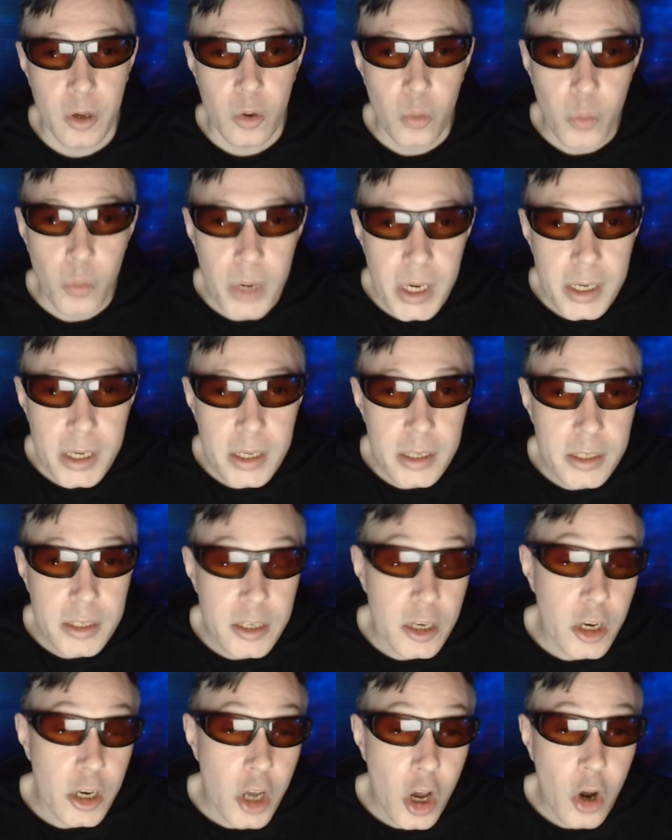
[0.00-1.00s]
We needed to
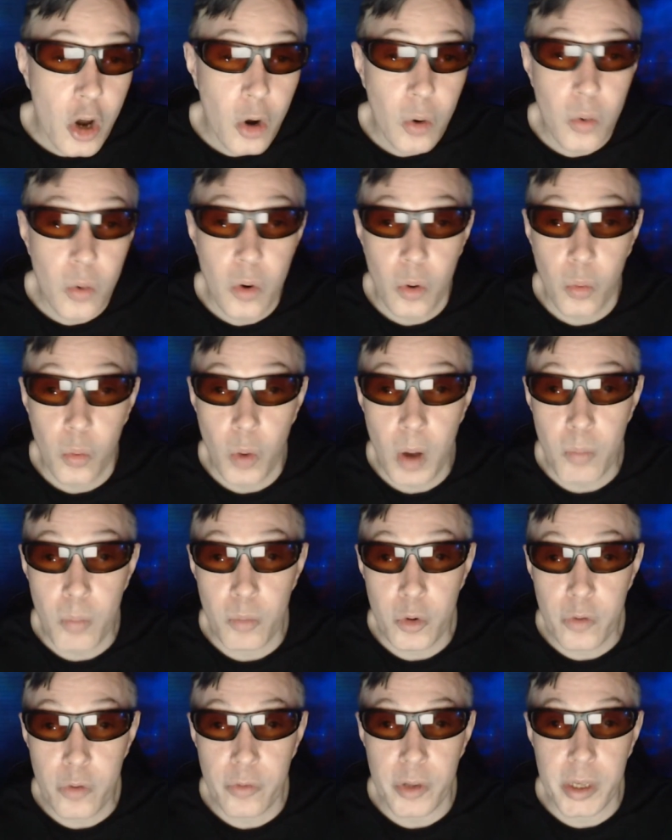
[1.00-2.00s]
know what
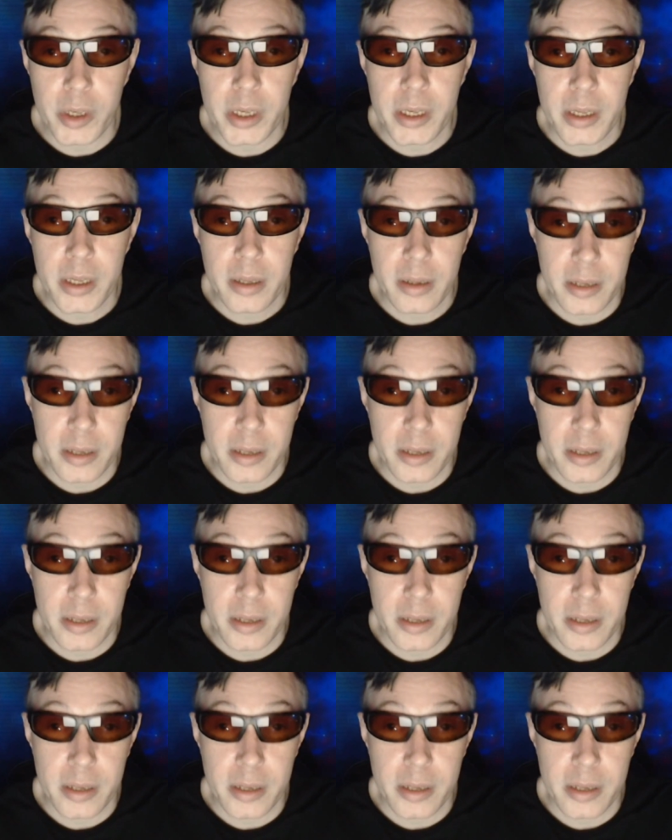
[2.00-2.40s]
movie